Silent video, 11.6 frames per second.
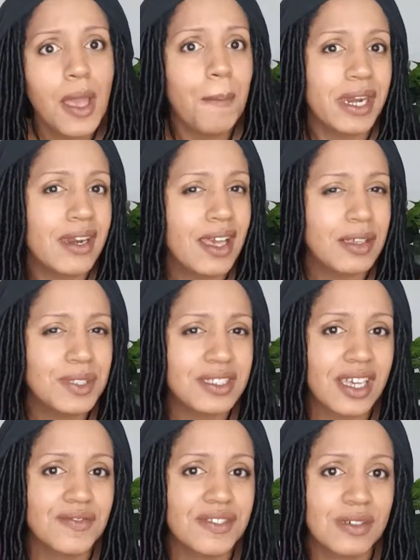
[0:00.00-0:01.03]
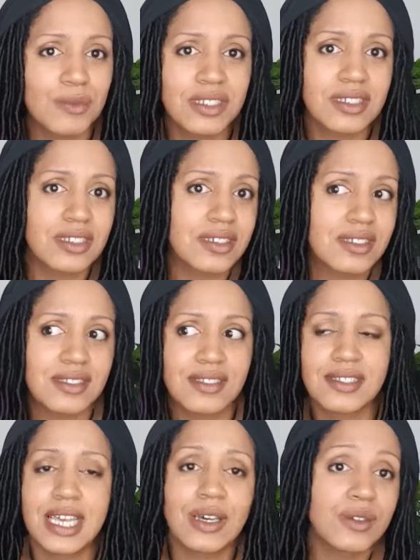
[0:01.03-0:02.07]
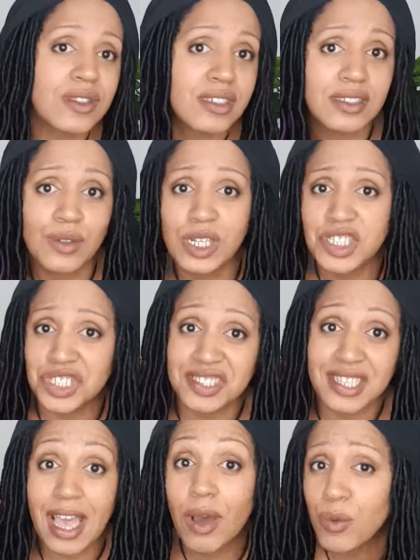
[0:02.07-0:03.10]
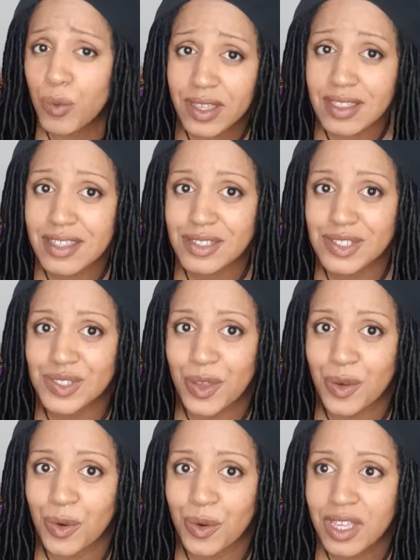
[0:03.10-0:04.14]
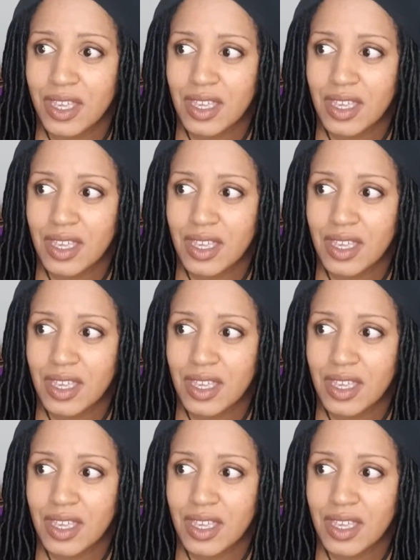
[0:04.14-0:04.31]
But it helps to have someone to sound these questions out with, so